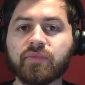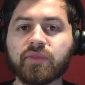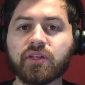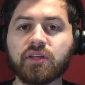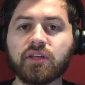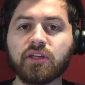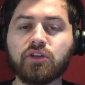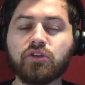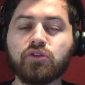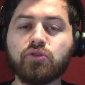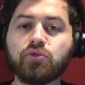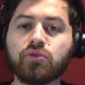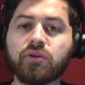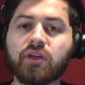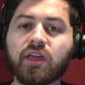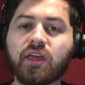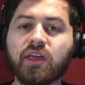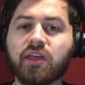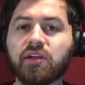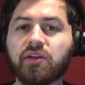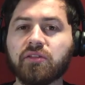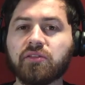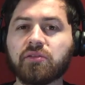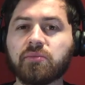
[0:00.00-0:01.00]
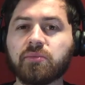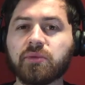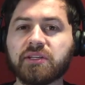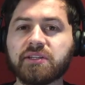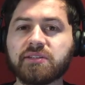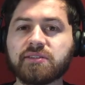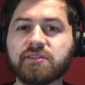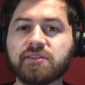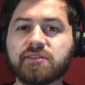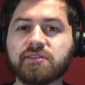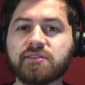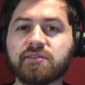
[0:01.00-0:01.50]
in uk and other
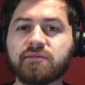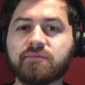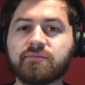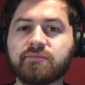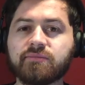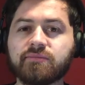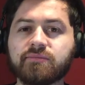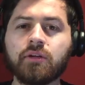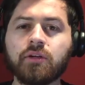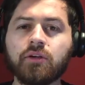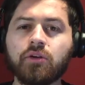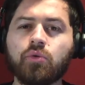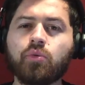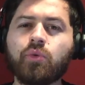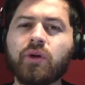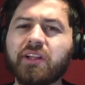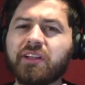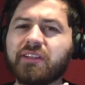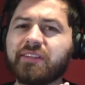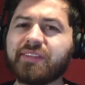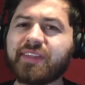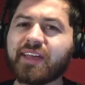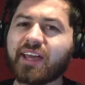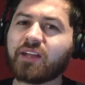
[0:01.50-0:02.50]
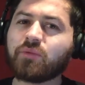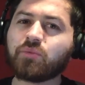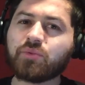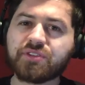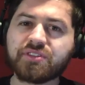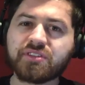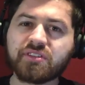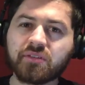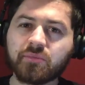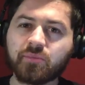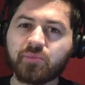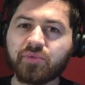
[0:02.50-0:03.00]
places well that
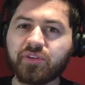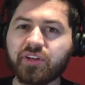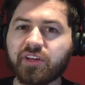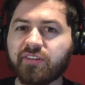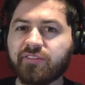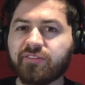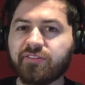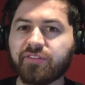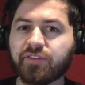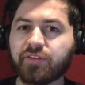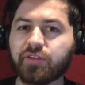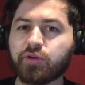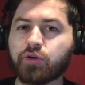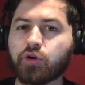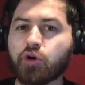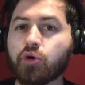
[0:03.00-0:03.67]
was a brief uh,